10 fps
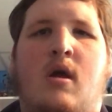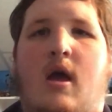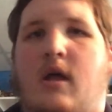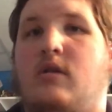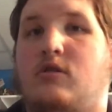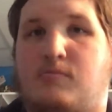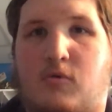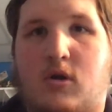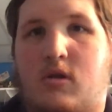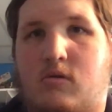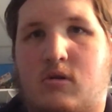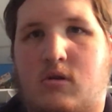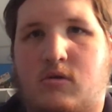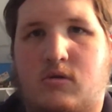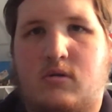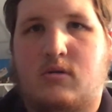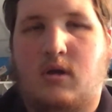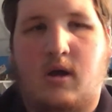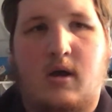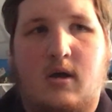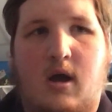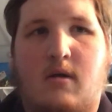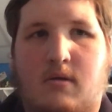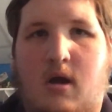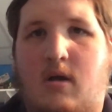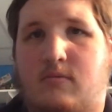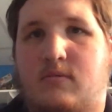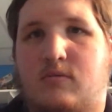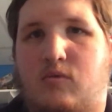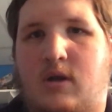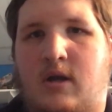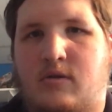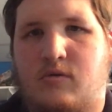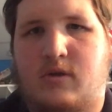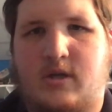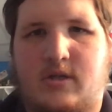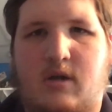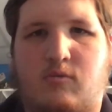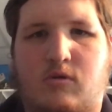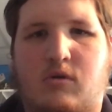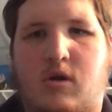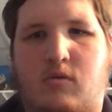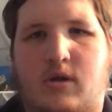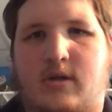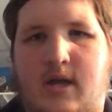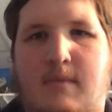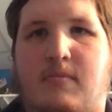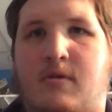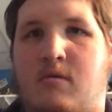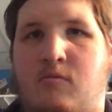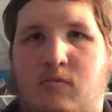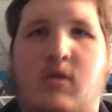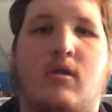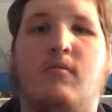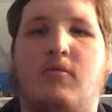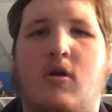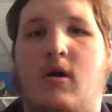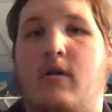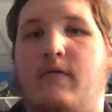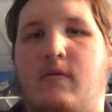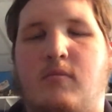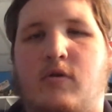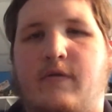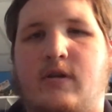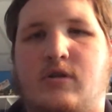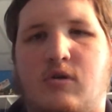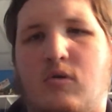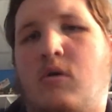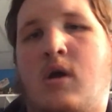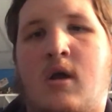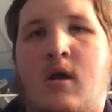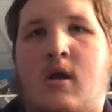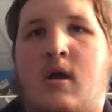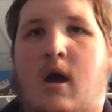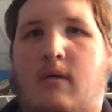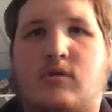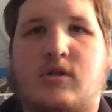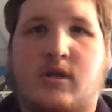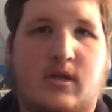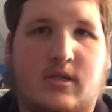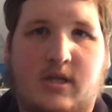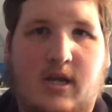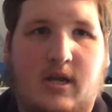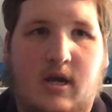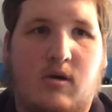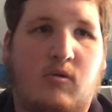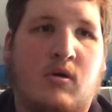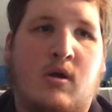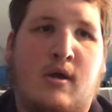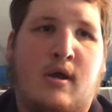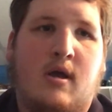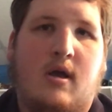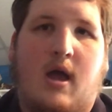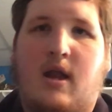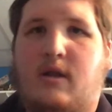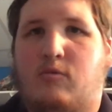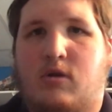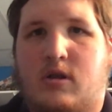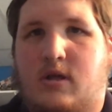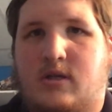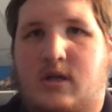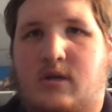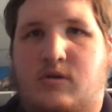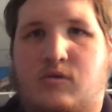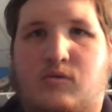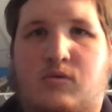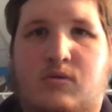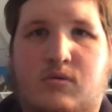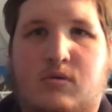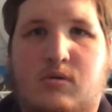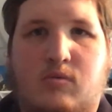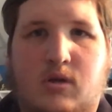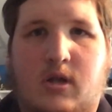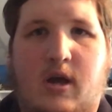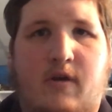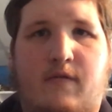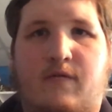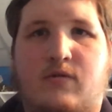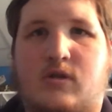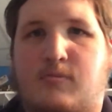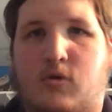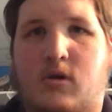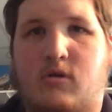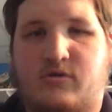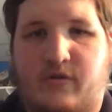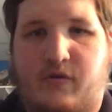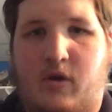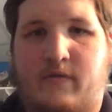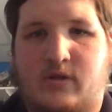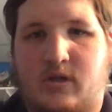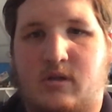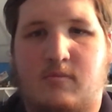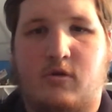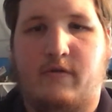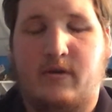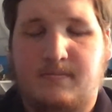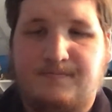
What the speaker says: and spoiler alert, I when I do these I will go in depth with the plot of the movie, so I'm just gonna say now any one of these I do will have spoilers if you haven't seen the movie.